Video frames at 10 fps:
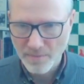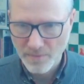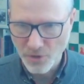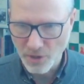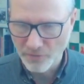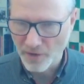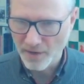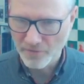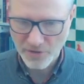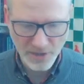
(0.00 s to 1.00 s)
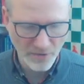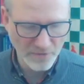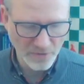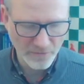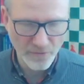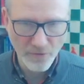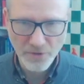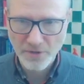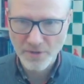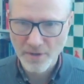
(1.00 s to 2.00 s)
g5 itself is of course a
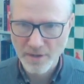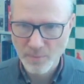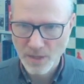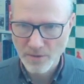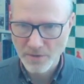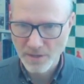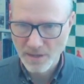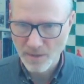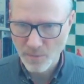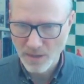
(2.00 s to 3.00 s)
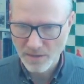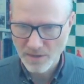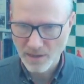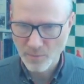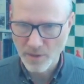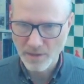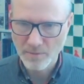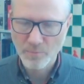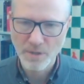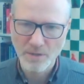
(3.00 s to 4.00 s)
target, because it can be attacked by a
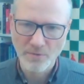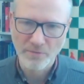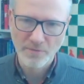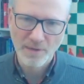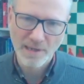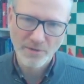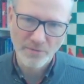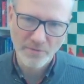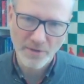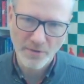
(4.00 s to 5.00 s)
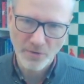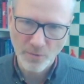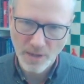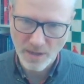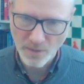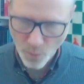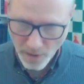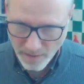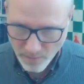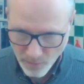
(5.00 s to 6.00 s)
piece of lesser value in
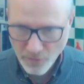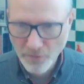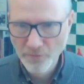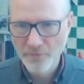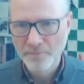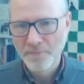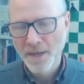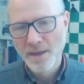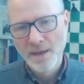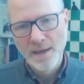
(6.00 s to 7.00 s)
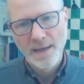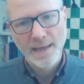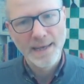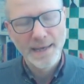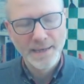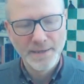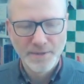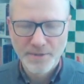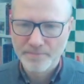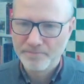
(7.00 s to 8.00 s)
one move,
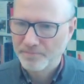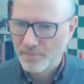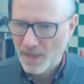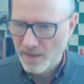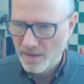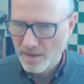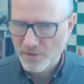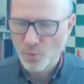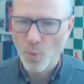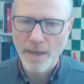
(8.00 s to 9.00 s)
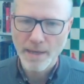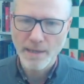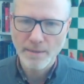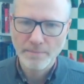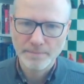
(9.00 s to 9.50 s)
and in this way